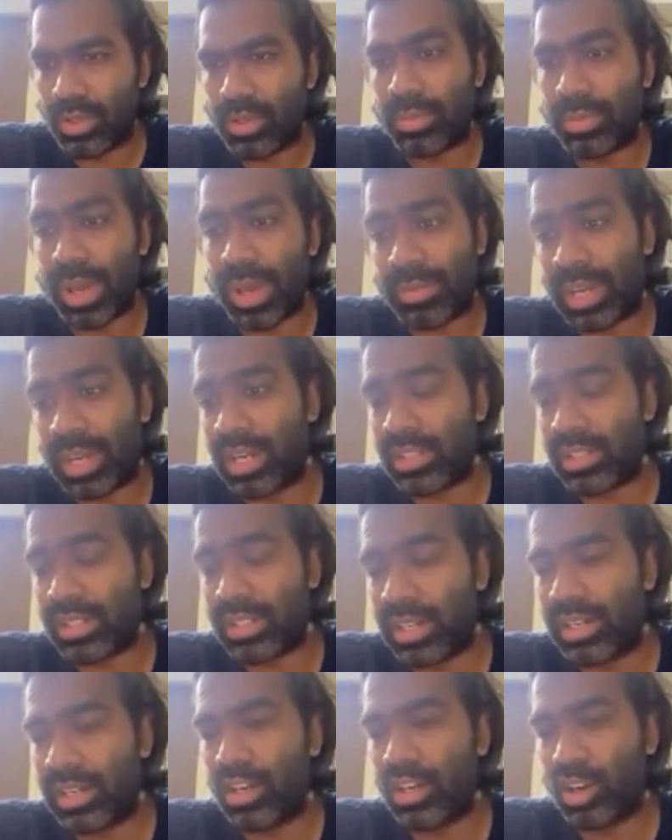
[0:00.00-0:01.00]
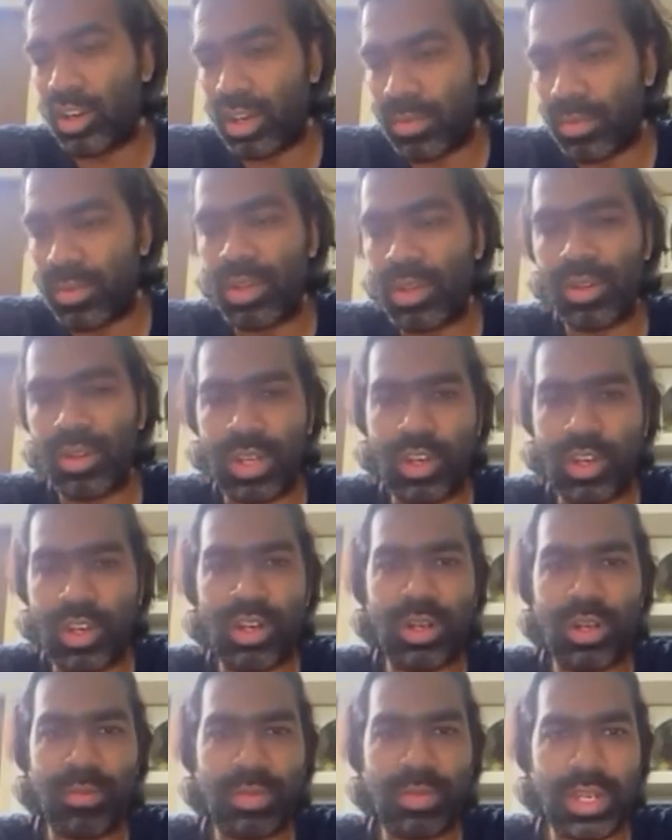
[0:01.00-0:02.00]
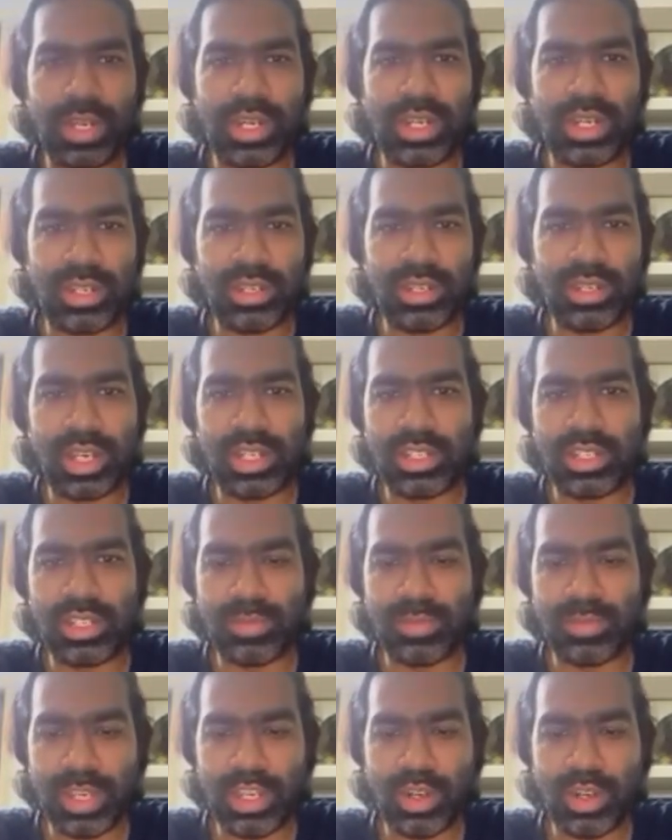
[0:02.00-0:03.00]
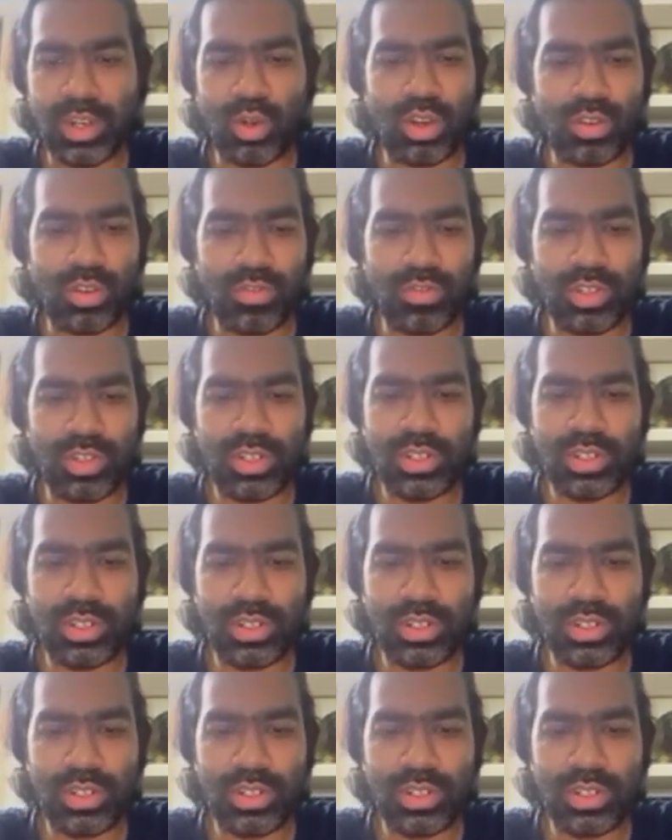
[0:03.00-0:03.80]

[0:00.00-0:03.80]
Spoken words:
Map can is related, not able to recall completely. I'll just make a note of it.